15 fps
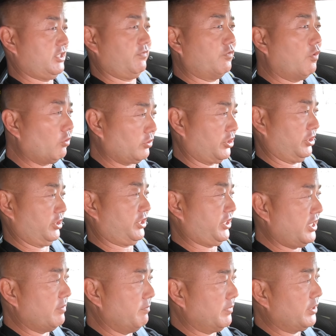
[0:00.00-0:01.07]
vultures
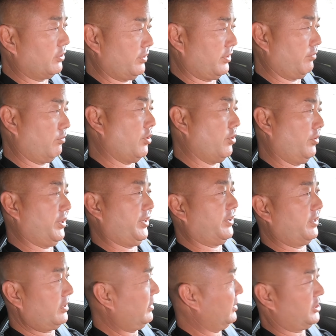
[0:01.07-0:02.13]
in the middle of the road
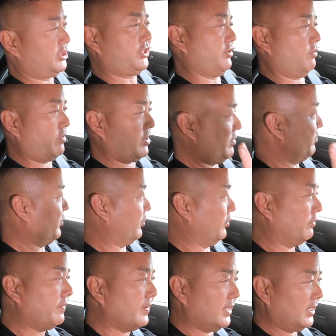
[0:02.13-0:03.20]
here. Just don't want to
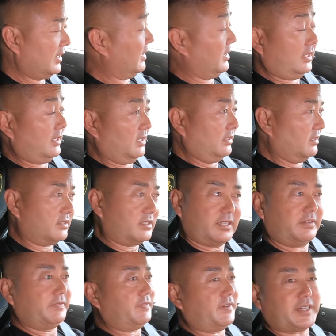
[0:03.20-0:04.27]
move.
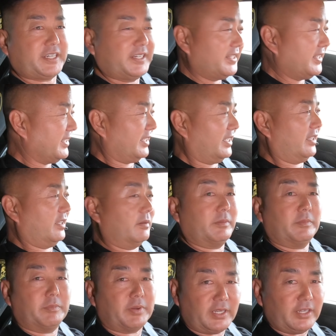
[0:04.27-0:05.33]

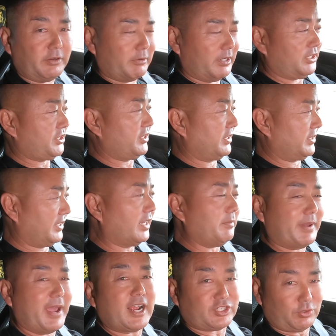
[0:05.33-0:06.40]
Fuck. But anyways, getting
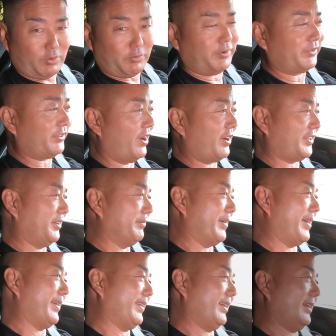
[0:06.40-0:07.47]
back to what we were talking
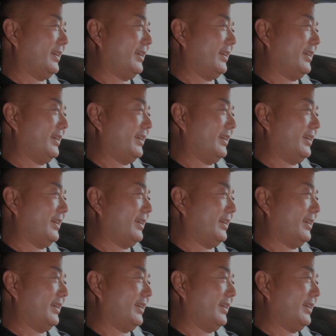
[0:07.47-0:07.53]
about.